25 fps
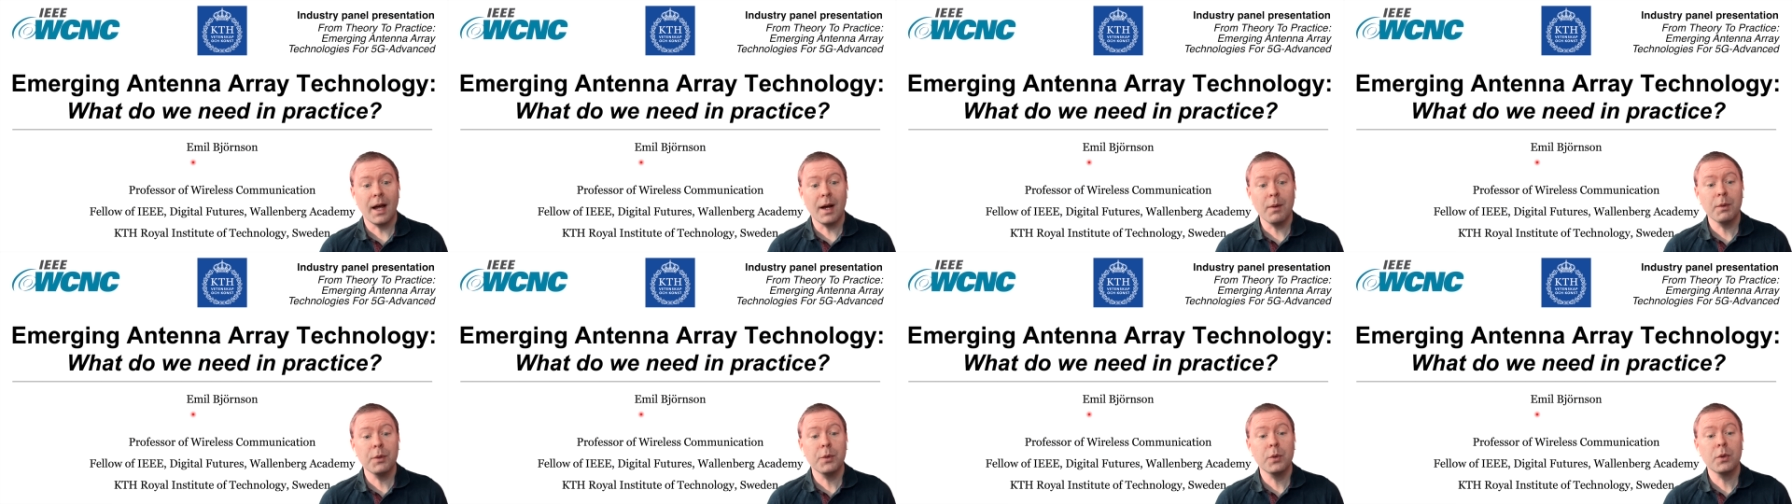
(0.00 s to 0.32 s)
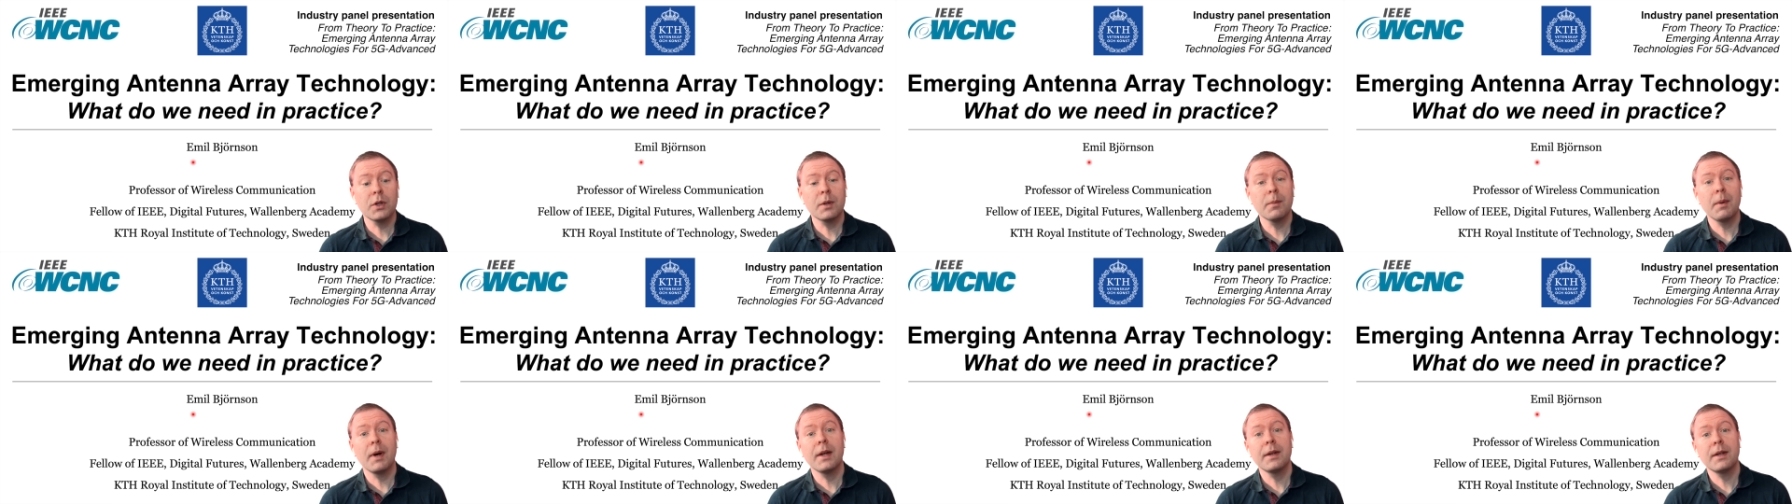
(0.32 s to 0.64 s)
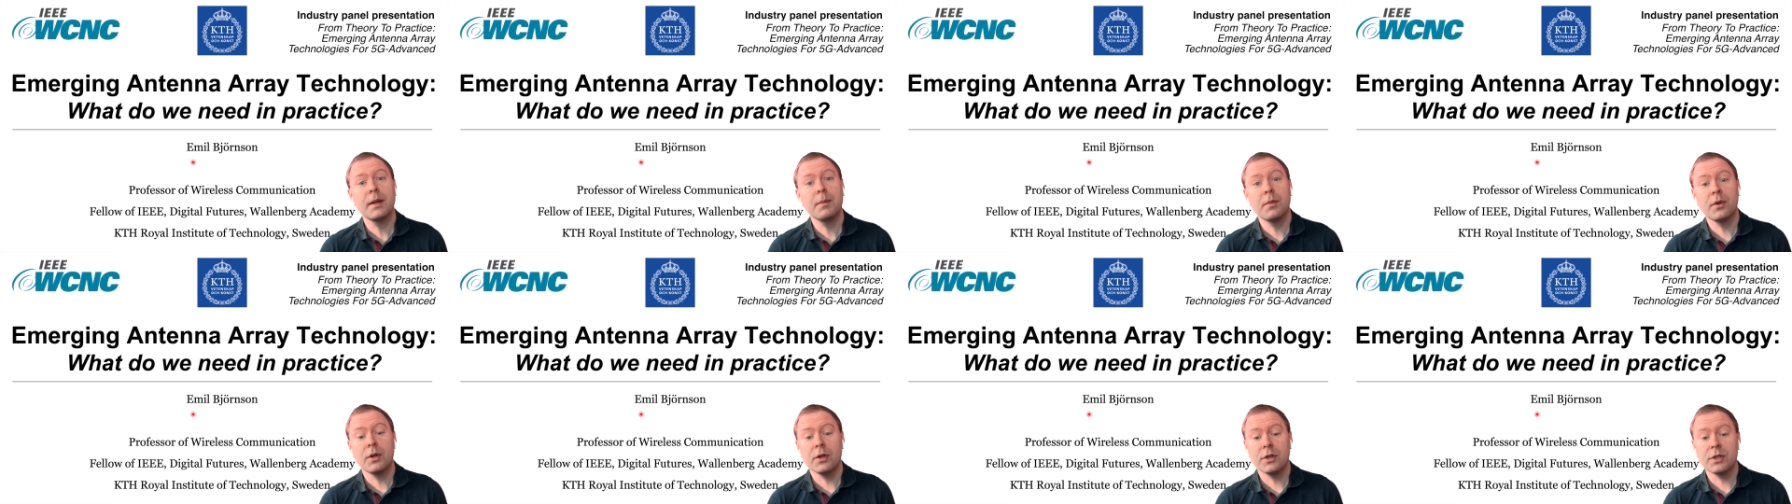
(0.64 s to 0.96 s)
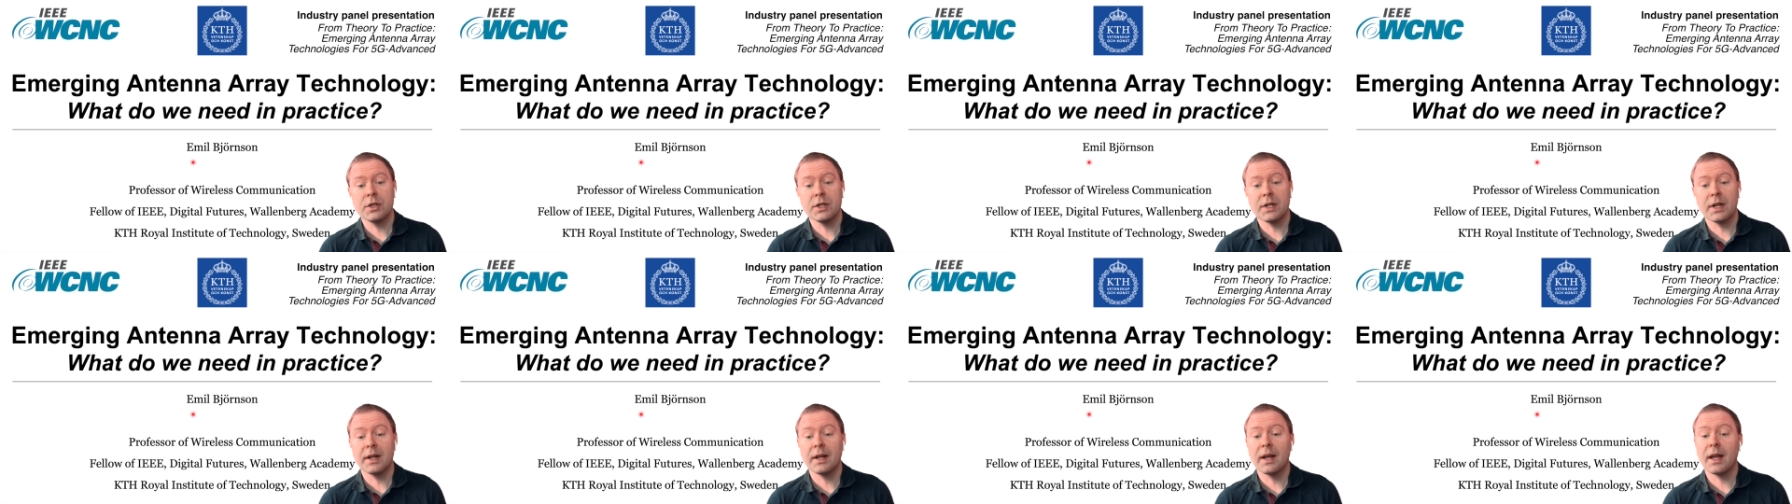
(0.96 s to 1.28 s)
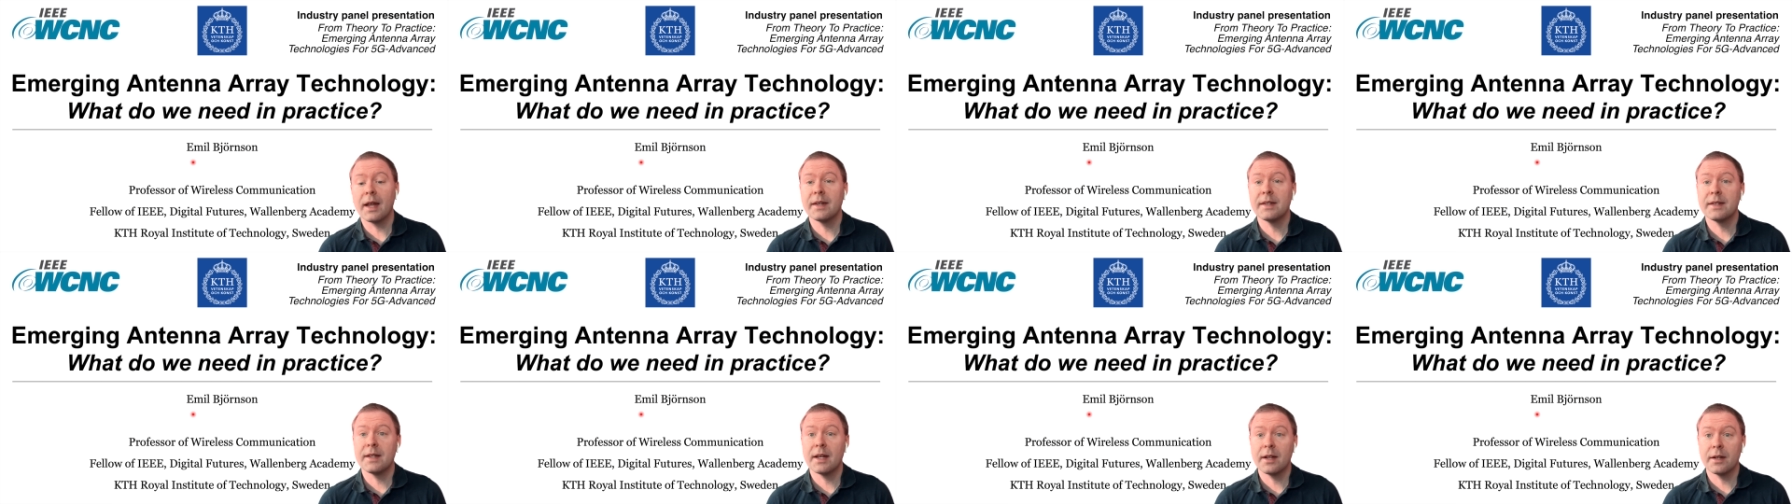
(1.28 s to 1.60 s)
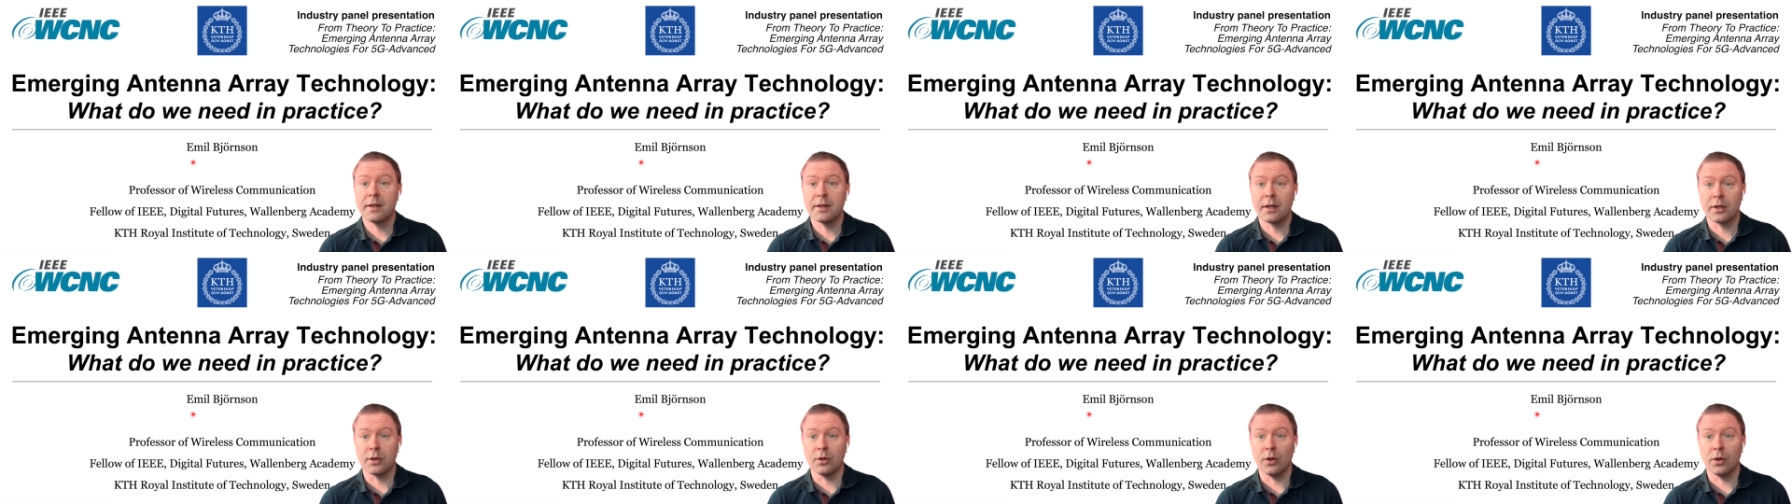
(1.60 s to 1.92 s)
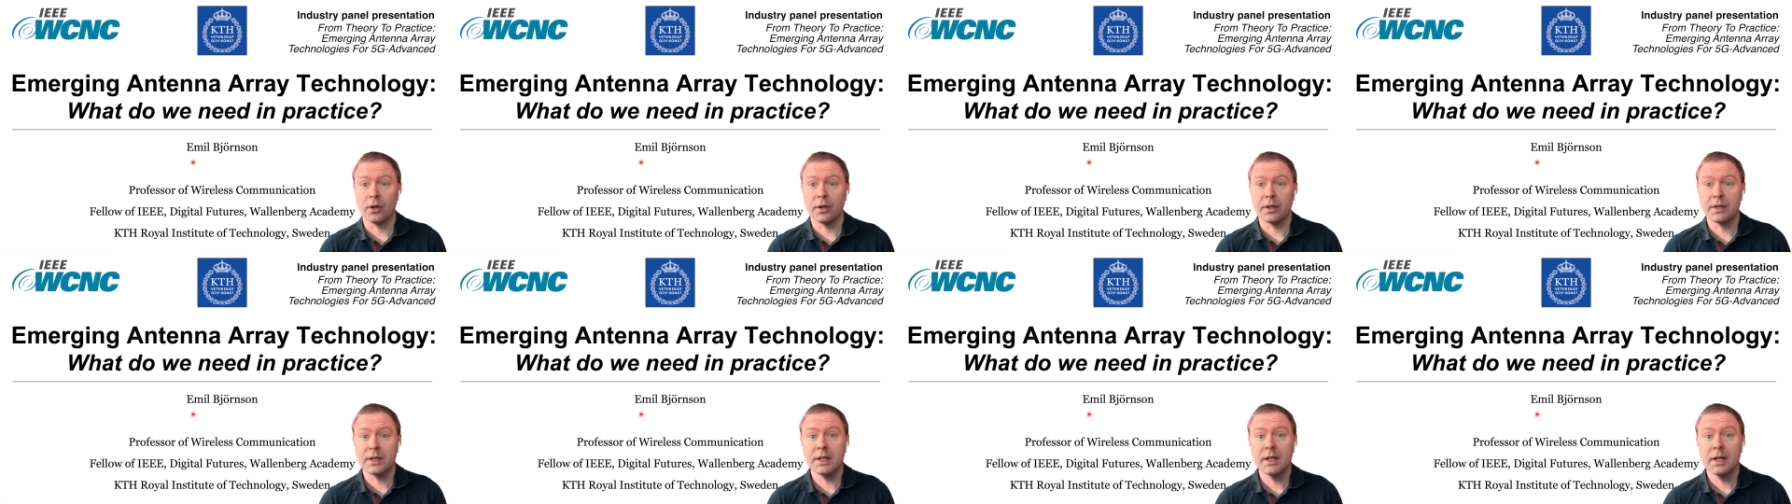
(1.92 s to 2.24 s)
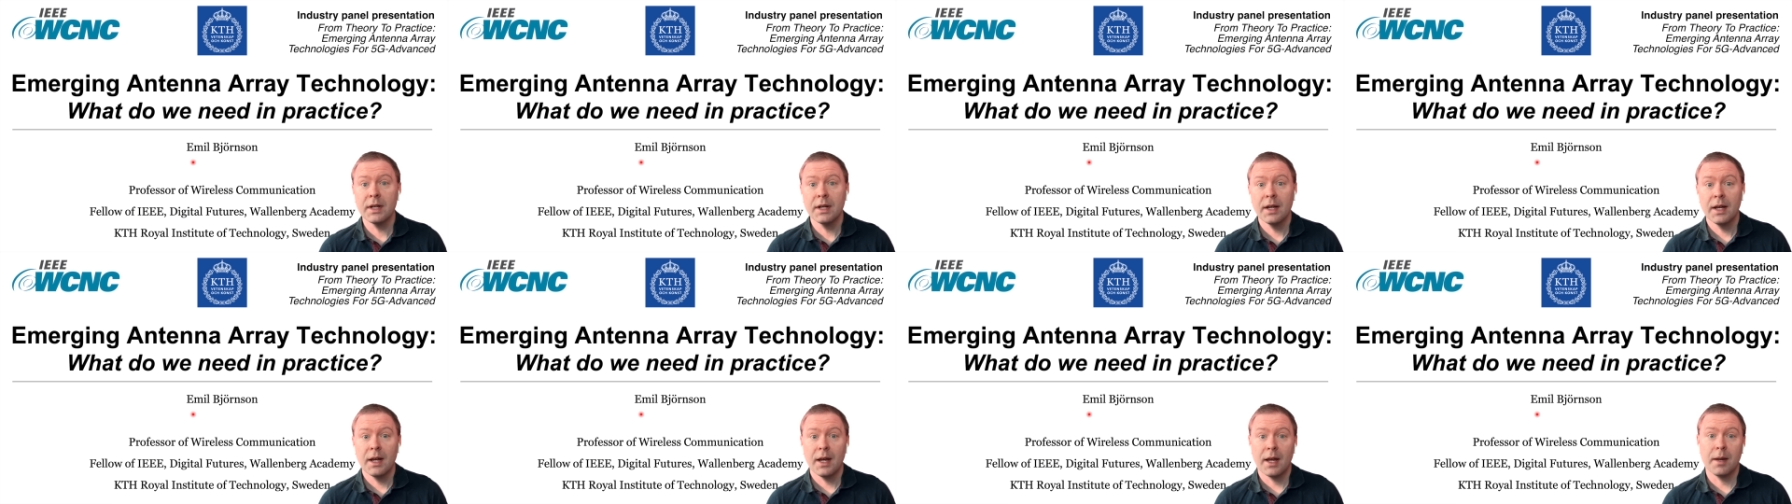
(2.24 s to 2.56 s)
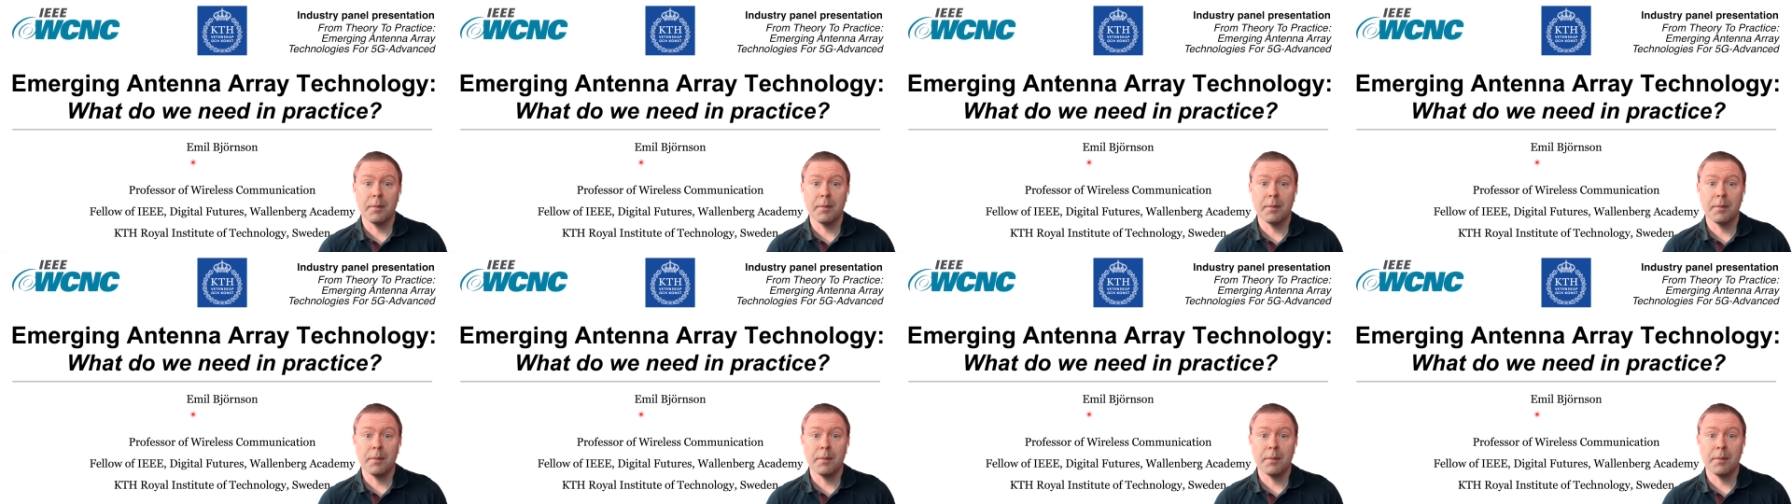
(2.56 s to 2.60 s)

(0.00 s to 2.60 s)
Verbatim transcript: I will talk about emerging antenna technology